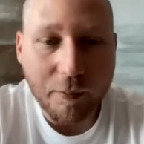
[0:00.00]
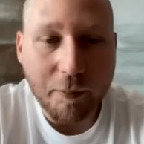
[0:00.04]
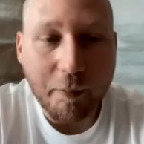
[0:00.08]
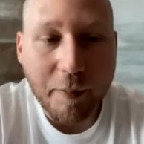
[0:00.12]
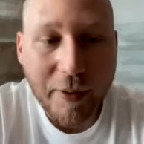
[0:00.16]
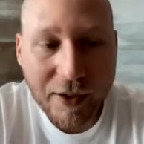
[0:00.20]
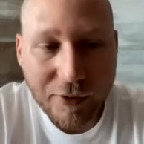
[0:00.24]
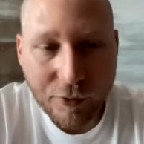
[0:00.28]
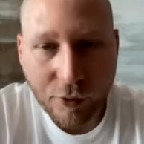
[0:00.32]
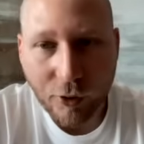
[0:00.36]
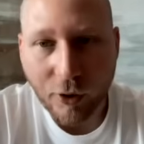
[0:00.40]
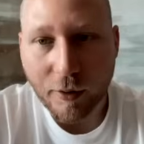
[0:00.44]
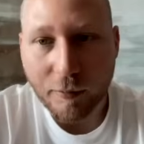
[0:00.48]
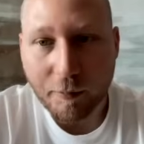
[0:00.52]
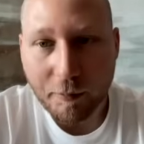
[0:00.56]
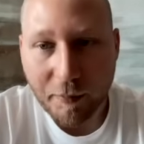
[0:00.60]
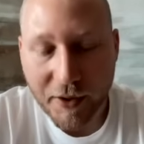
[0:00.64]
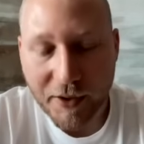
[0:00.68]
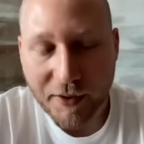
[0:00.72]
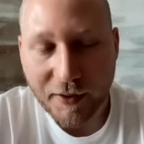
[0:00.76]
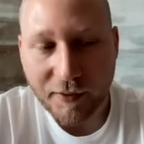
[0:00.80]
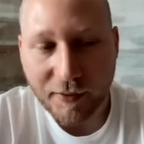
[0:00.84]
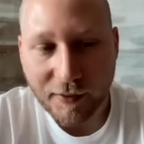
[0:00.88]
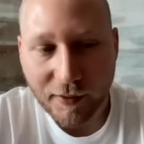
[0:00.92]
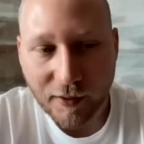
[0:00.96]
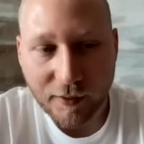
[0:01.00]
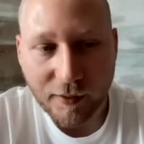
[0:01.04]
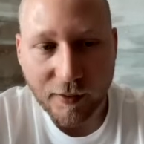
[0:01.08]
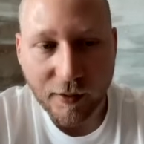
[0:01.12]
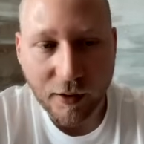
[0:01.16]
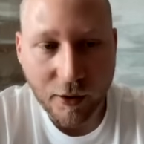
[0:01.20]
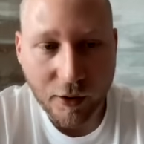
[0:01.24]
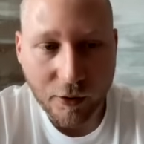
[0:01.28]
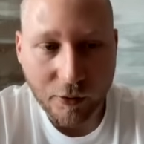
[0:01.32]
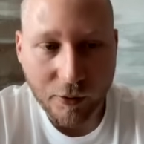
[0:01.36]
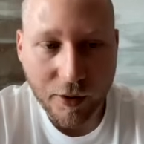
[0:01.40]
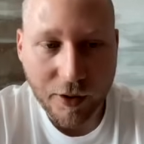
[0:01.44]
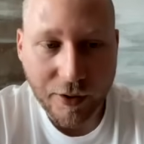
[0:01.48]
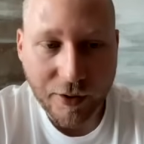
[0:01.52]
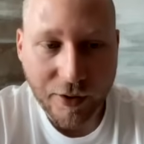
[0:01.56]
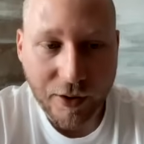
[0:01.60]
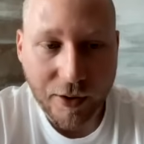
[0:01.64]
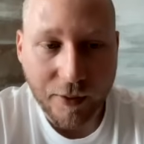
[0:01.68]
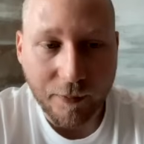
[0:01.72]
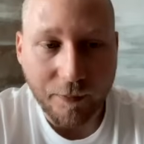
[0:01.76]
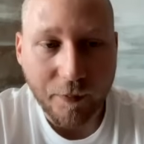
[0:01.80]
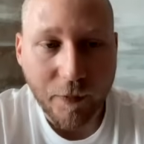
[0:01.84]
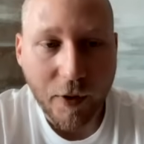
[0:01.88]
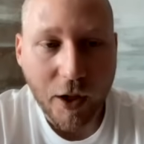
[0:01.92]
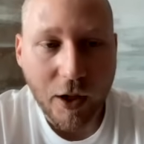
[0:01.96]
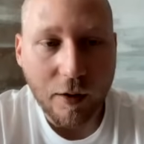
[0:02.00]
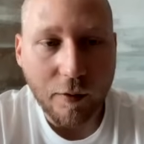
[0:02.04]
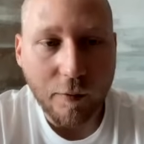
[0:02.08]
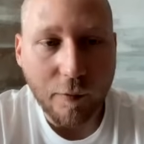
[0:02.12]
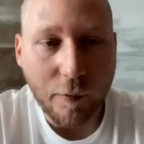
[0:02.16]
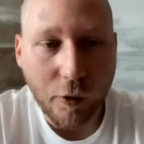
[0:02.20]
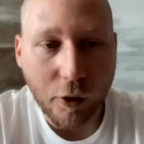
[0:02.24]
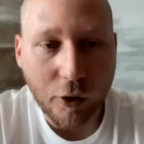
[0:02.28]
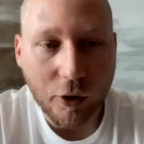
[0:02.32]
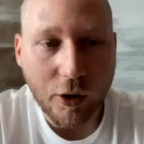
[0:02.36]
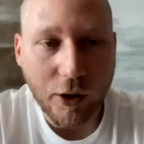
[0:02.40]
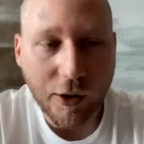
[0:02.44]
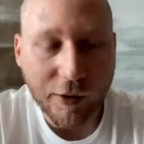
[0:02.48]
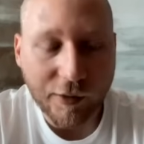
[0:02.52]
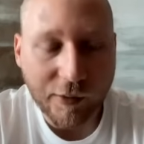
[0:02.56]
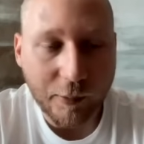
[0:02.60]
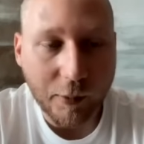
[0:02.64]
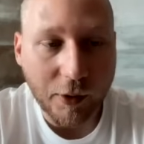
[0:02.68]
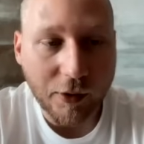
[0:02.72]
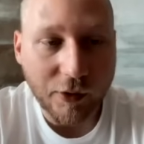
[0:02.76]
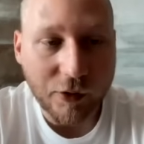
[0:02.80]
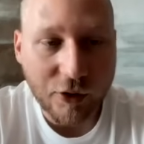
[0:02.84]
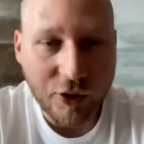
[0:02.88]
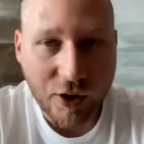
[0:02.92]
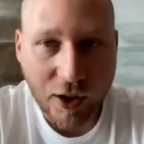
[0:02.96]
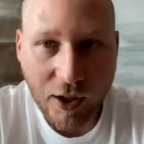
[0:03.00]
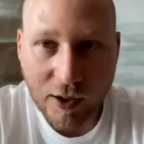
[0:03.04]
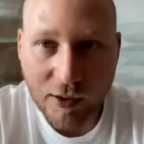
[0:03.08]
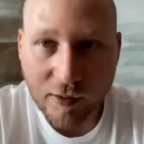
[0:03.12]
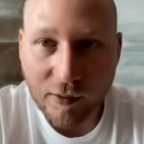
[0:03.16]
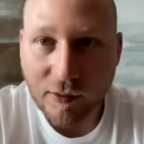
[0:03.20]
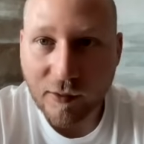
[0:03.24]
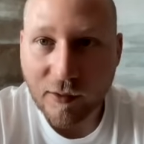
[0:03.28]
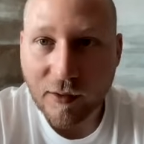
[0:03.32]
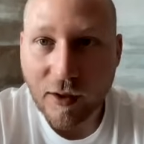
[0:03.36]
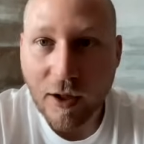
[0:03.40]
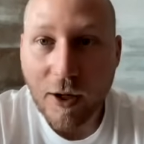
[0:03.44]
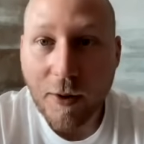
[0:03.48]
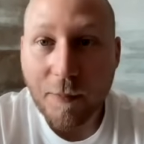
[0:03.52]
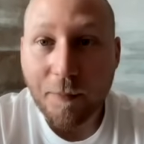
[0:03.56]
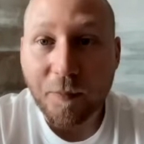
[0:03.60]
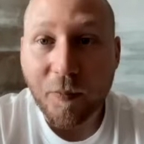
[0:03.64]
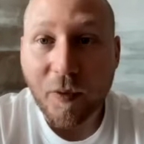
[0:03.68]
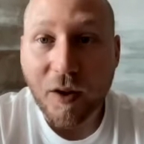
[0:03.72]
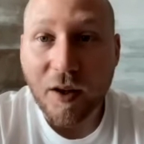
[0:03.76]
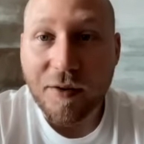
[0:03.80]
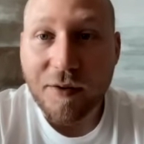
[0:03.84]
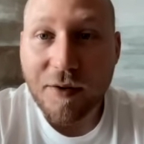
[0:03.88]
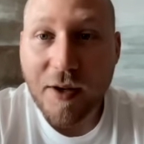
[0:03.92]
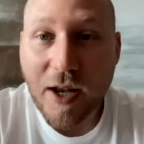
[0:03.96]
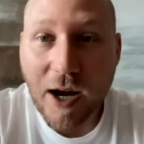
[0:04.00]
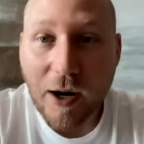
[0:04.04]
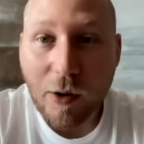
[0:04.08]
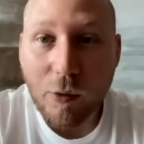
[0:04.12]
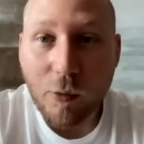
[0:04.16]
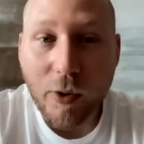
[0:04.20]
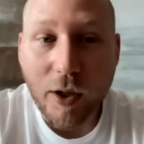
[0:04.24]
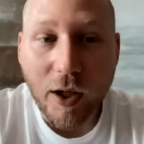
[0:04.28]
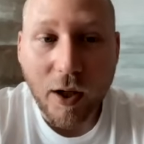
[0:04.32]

Bitcoin, BTC security for Cosmos chains. Now we